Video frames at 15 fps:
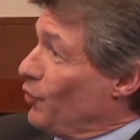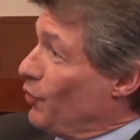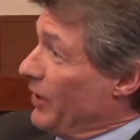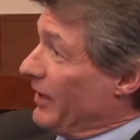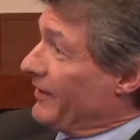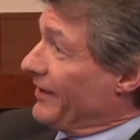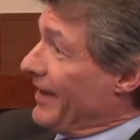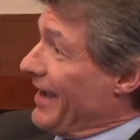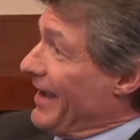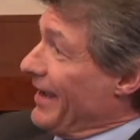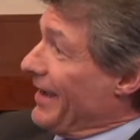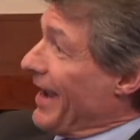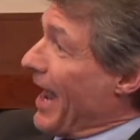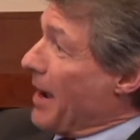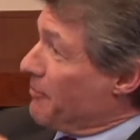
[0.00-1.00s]
with
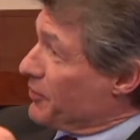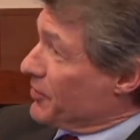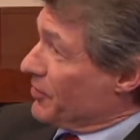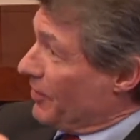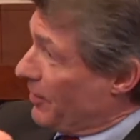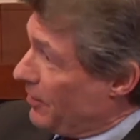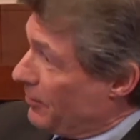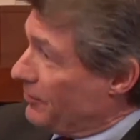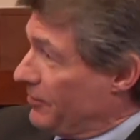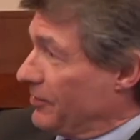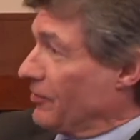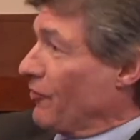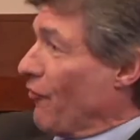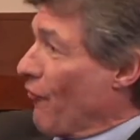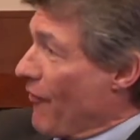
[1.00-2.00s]
an
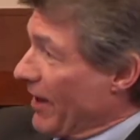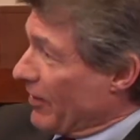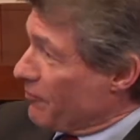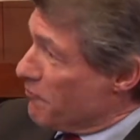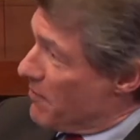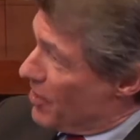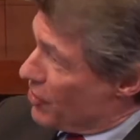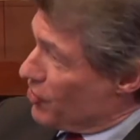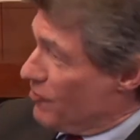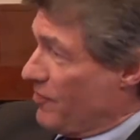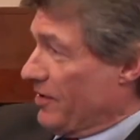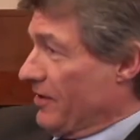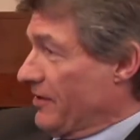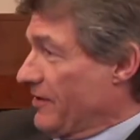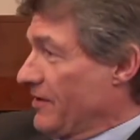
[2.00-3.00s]
absolute correct
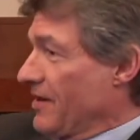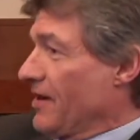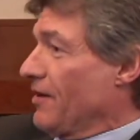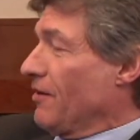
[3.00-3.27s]
measurement